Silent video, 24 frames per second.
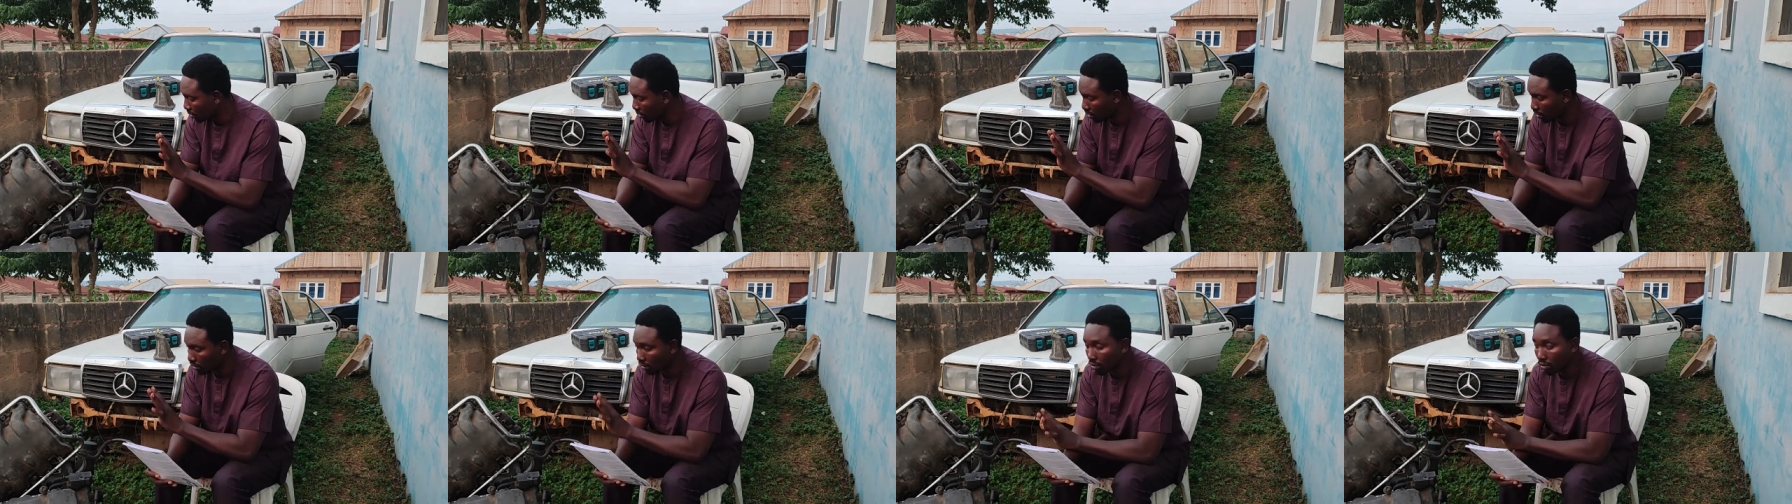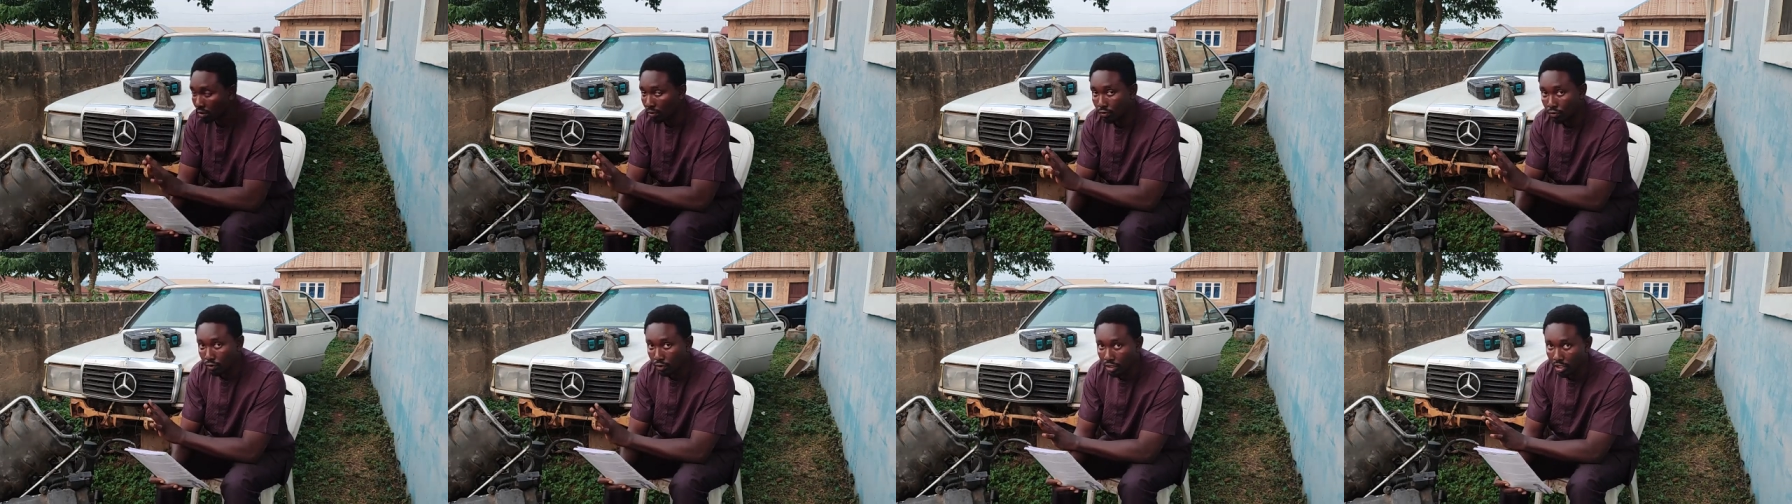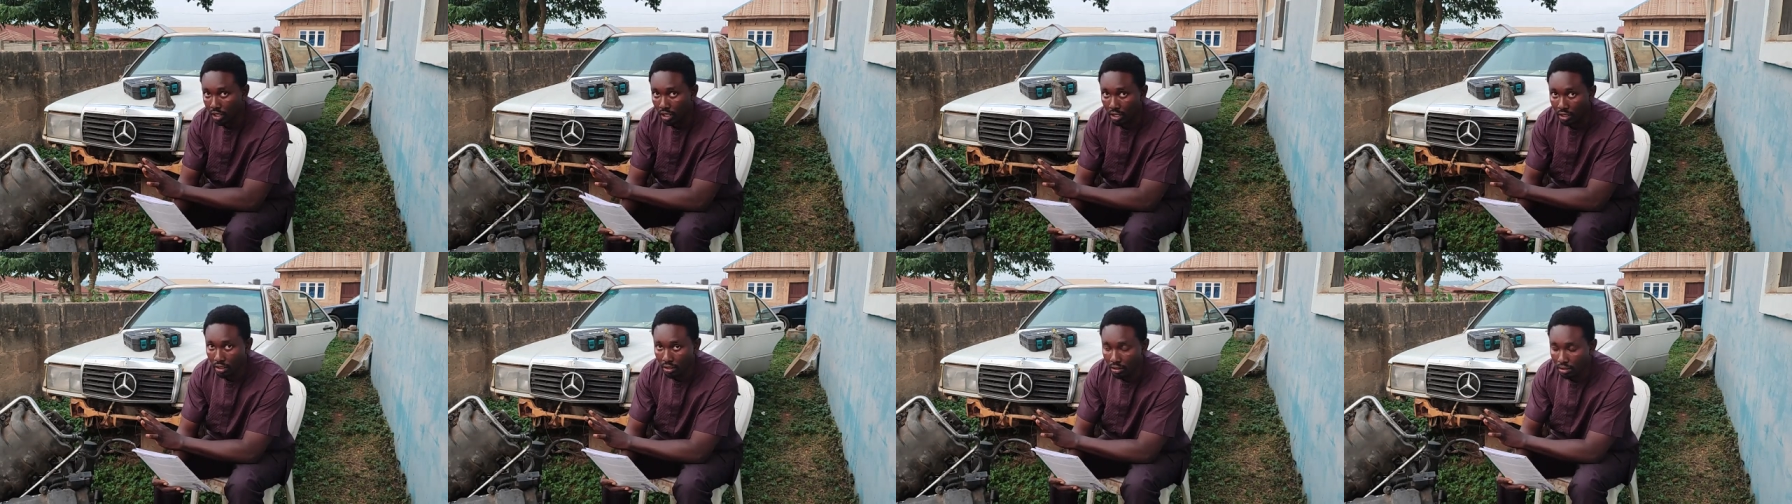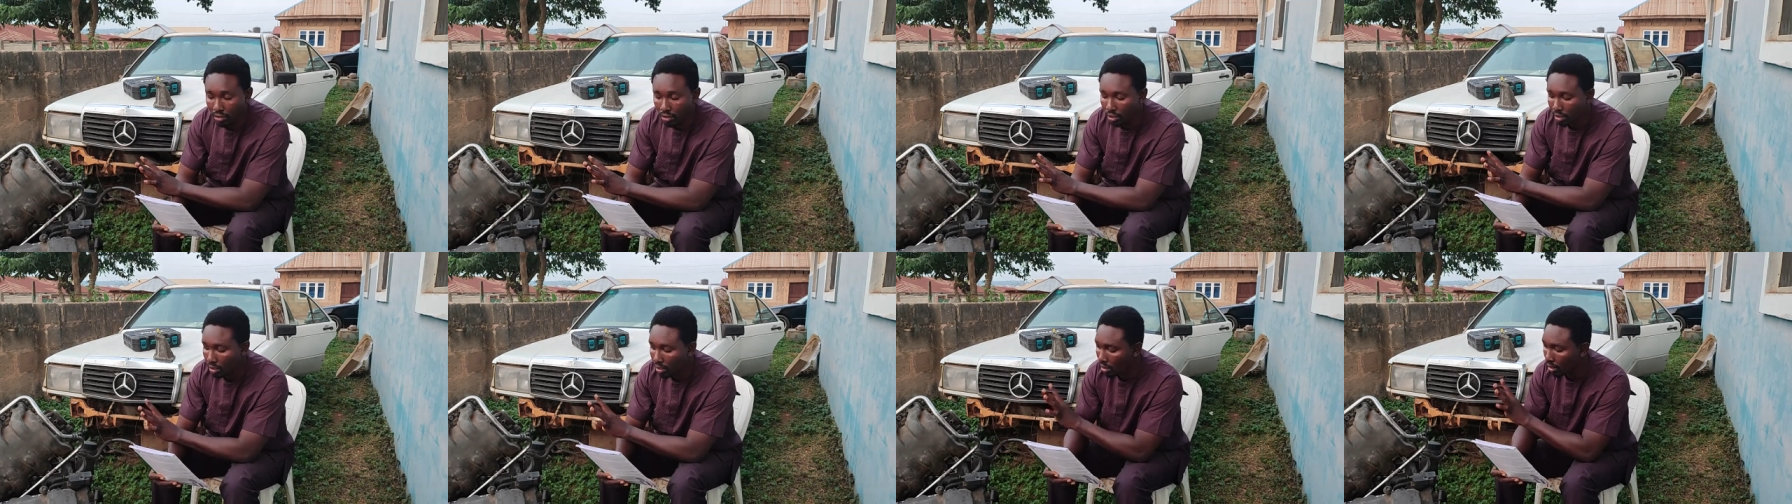the
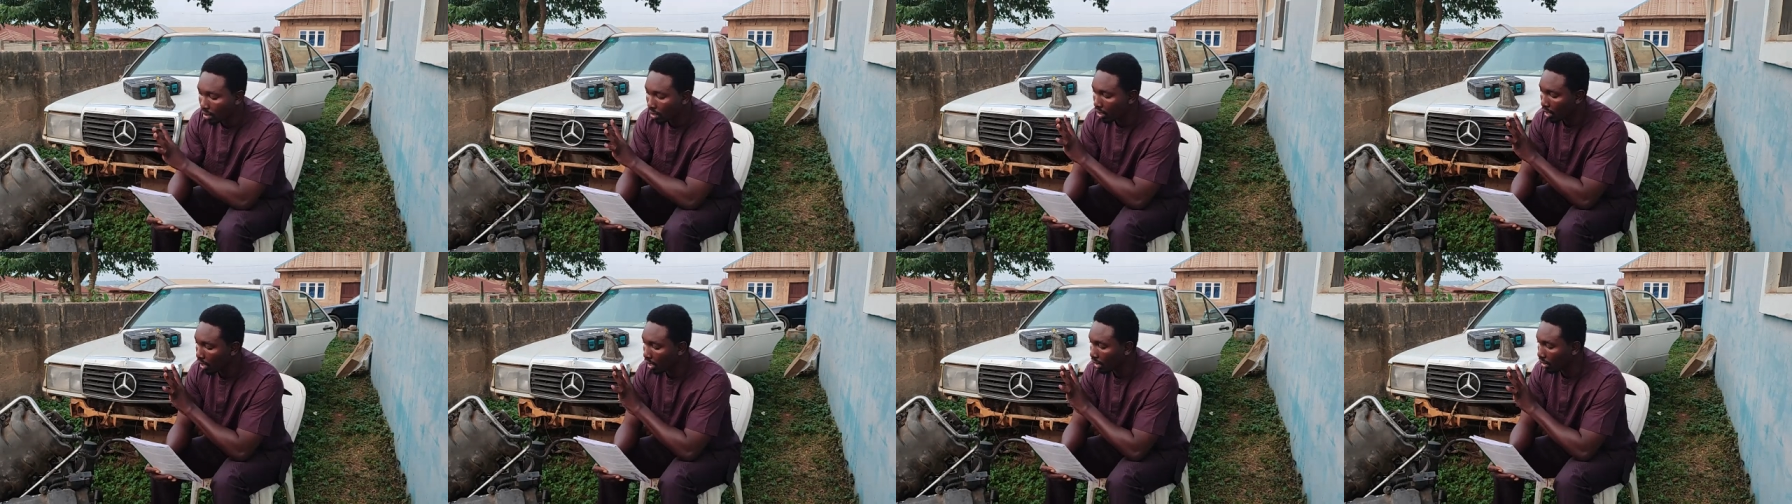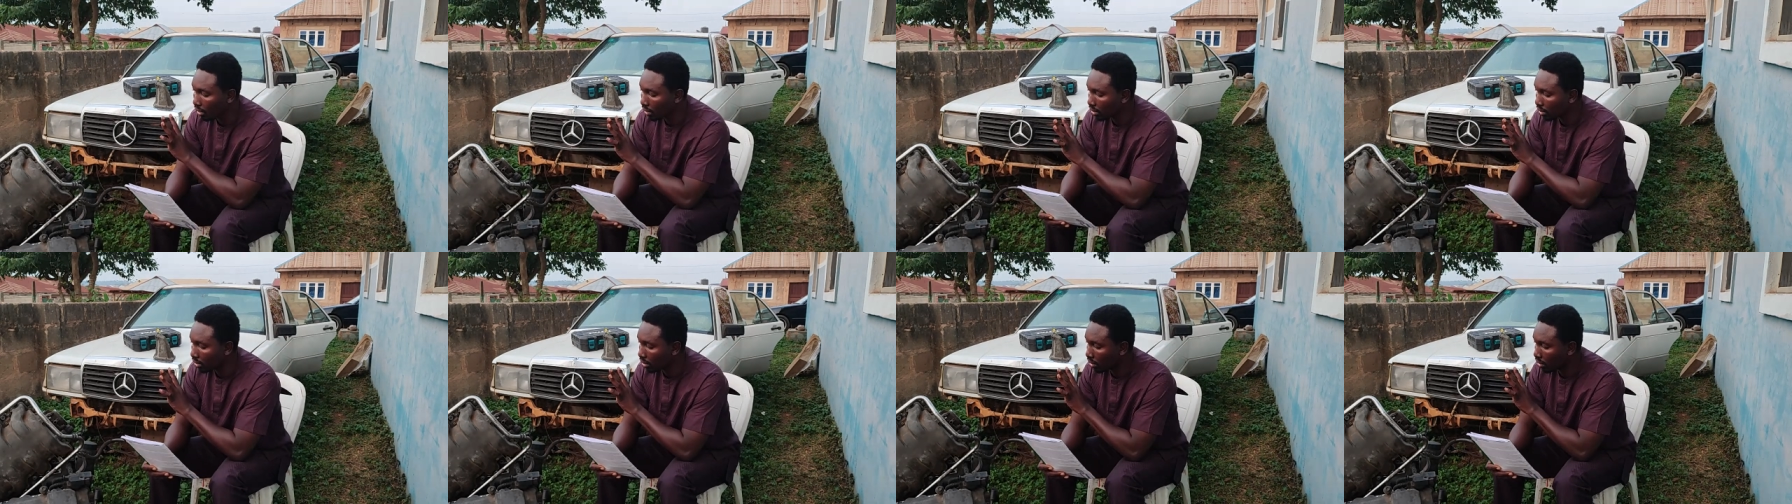V8 and